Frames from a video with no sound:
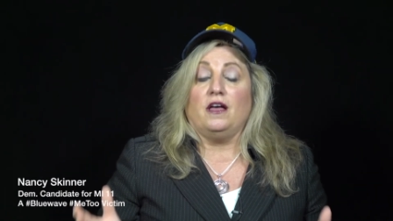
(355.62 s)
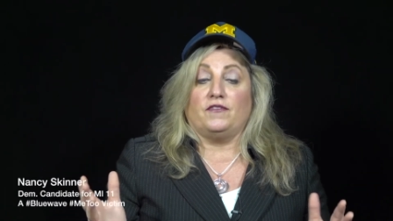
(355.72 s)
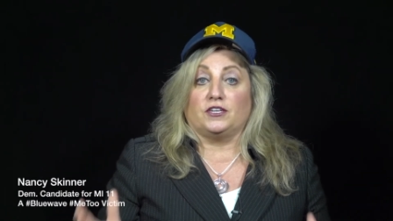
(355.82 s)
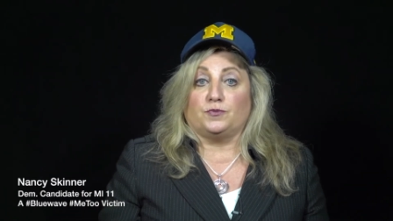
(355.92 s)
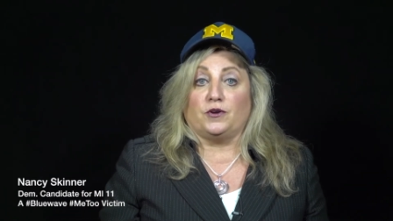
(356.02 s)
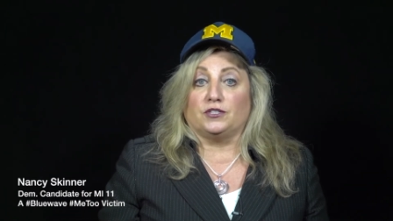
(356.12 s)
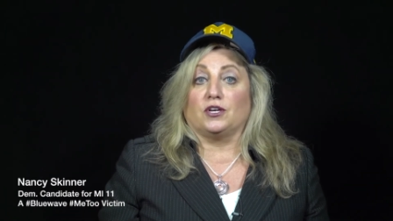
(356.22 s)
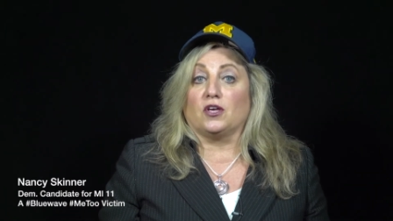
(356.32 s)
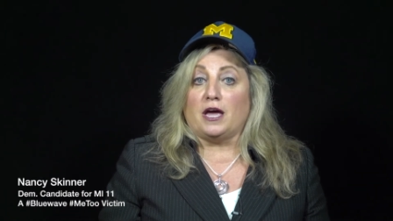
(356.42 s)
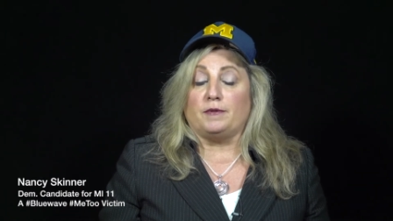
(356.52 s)
of experience
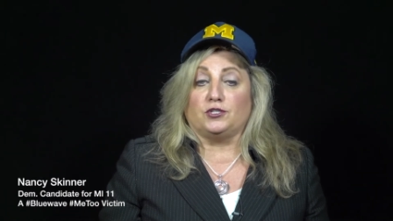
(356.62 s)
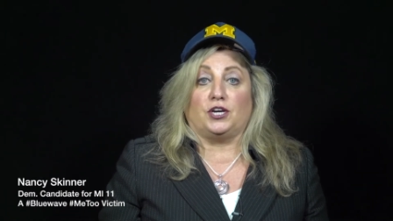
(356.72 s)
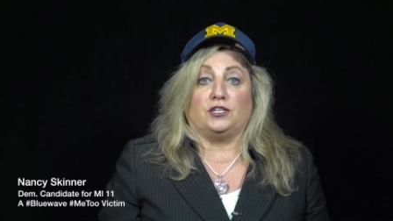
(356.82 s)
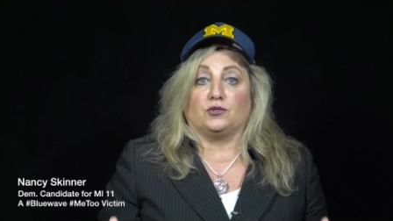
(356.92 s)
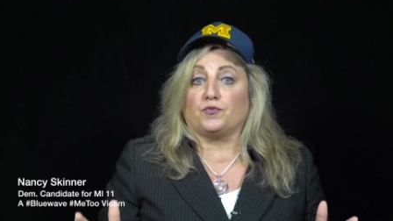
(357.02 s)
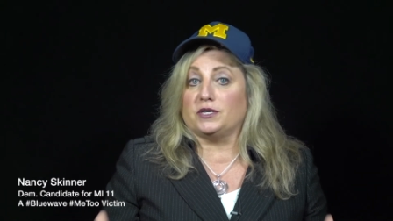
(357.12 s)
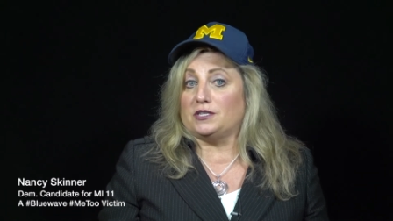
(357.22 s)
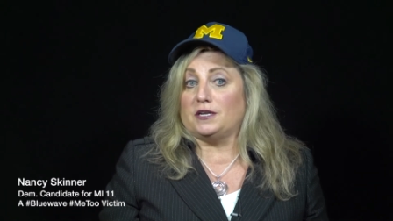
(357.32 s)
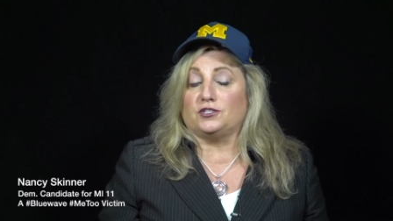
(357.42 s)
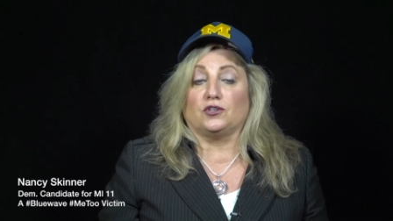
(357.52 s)
in climate change,
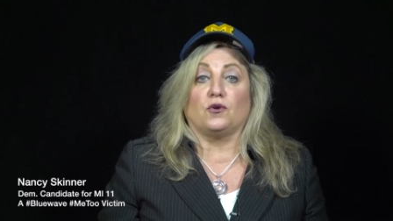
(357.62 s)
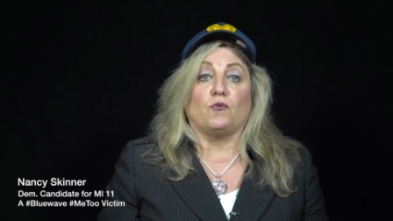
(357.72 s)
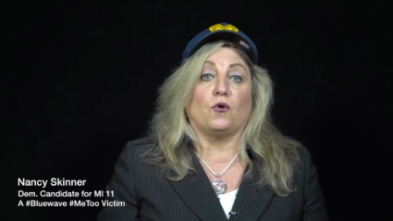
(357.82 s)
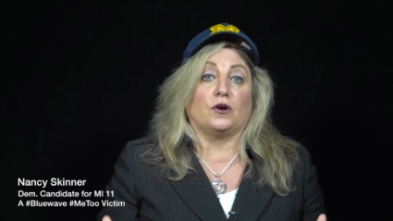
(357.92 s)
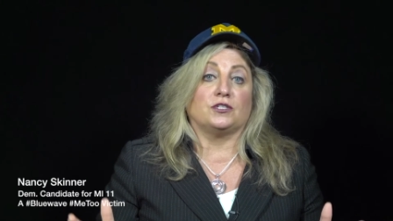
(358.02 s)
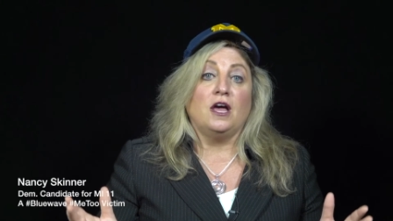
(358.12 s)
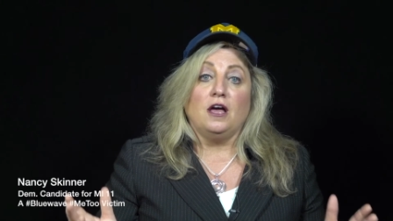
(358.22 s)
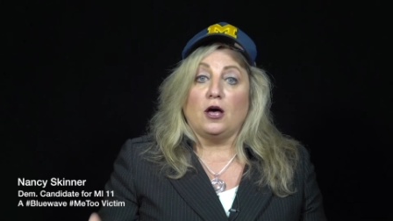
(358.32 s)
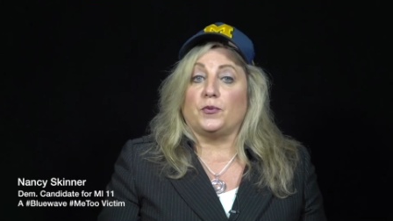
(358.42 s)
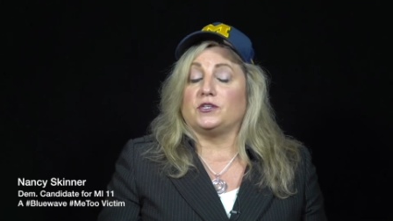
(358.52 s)
presidential awards,
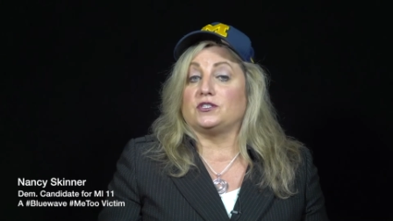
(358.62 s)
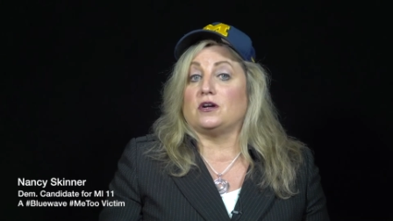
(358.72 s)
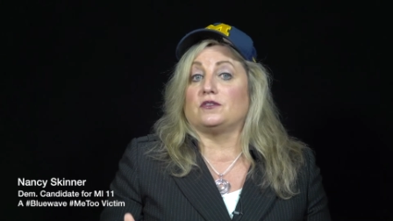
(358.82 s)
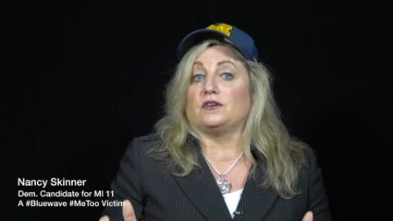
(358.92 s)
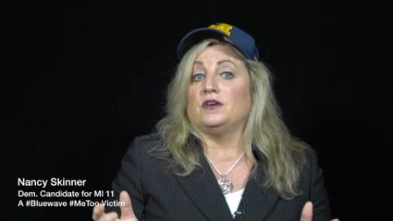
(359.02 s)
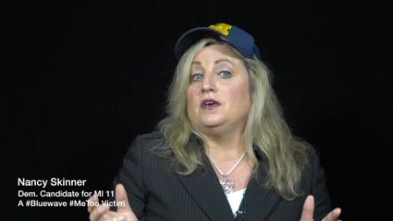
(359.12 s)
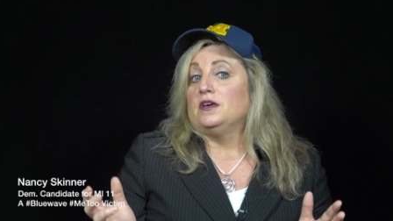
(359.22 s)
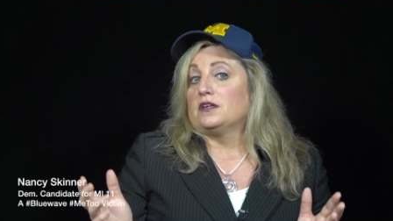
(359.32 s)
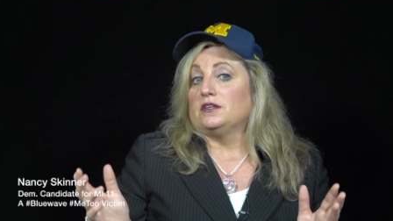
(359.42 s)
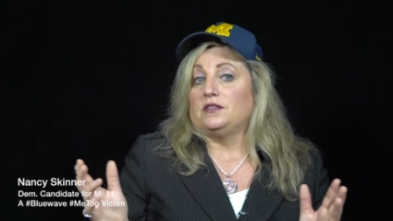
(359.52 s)
helping start
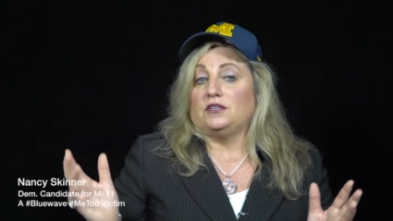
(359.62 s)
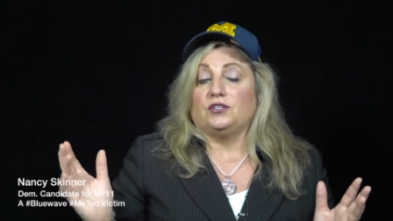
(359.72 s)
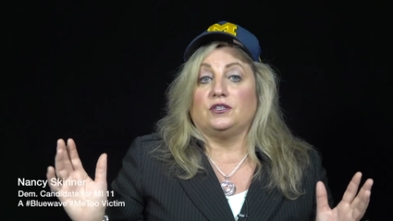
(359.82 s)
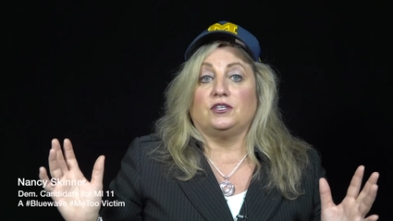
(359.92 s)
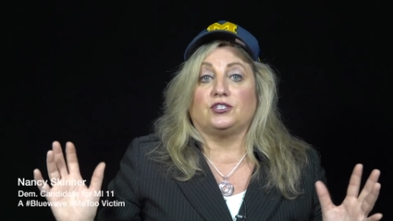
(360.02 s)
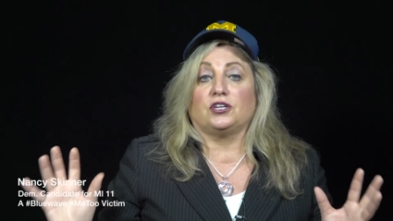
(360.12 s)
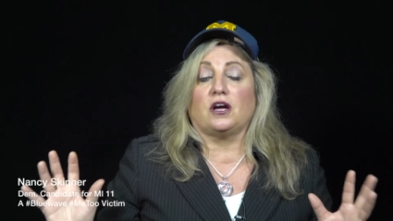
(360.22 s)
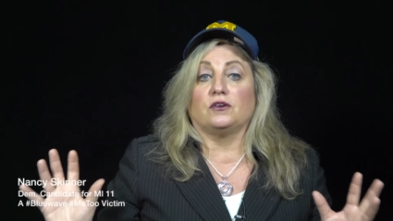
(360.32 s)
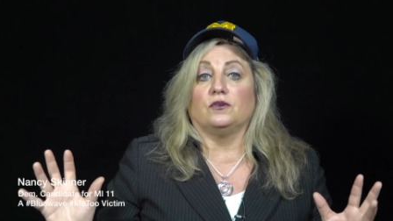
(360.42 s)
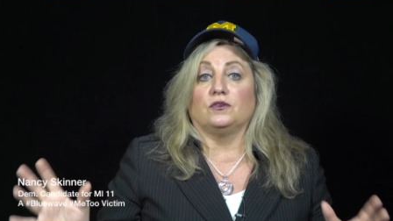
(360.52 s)
the
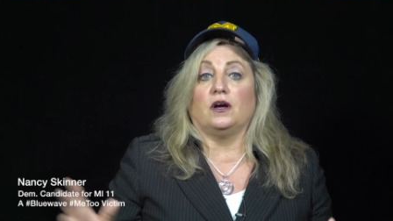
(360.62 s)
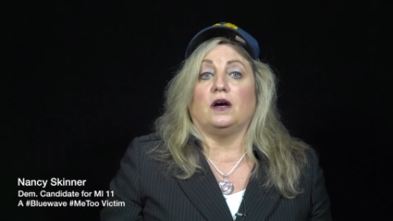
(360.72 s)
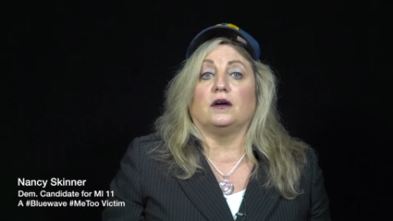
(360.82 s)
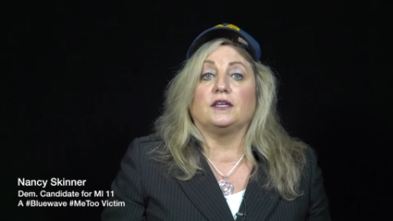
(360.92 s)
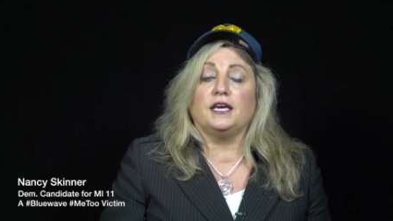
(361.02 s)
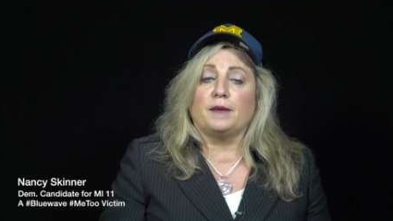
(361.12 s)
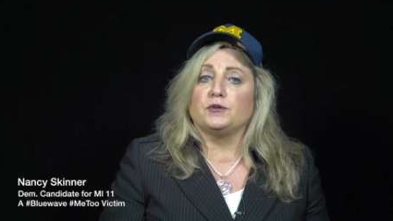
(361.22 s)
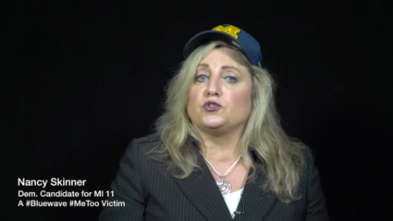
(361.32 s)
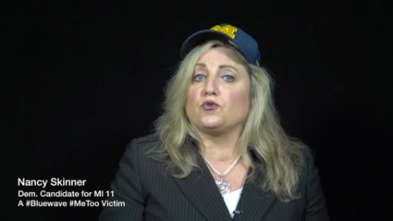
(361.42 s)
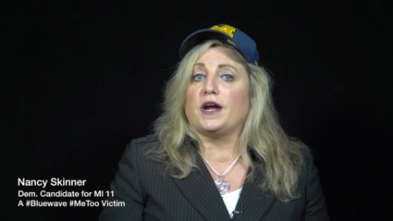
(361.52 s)
Chicago Cap
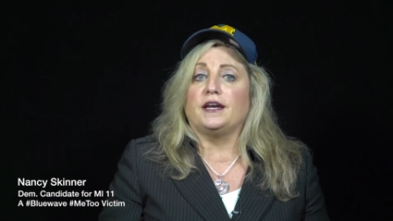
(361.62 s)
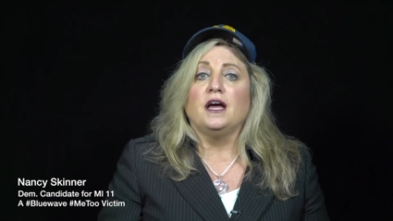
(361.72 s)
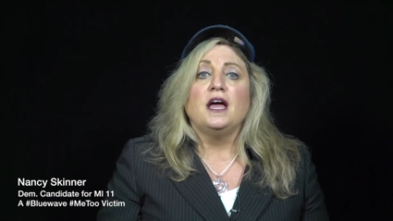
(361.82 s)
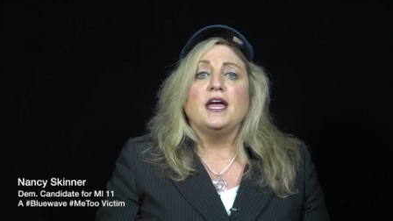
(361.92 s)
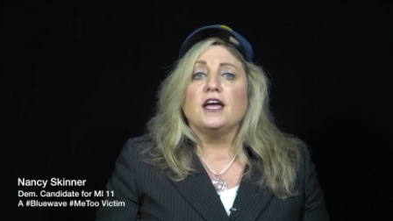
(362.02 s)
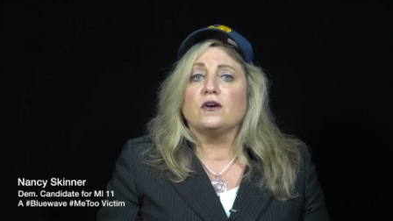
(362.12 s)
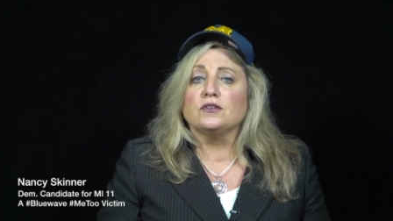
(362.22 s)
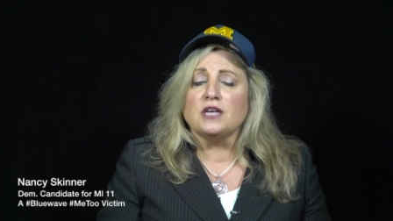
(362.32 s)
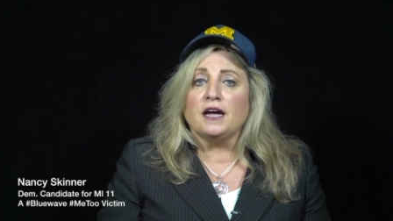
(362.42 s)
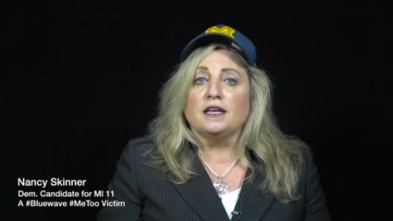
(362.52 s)
and Trade. It
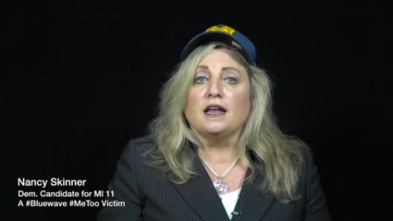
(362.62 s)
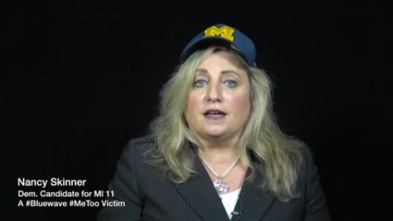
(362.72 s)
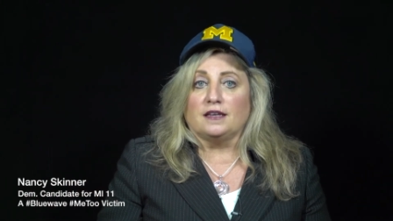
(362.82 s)
goes on and on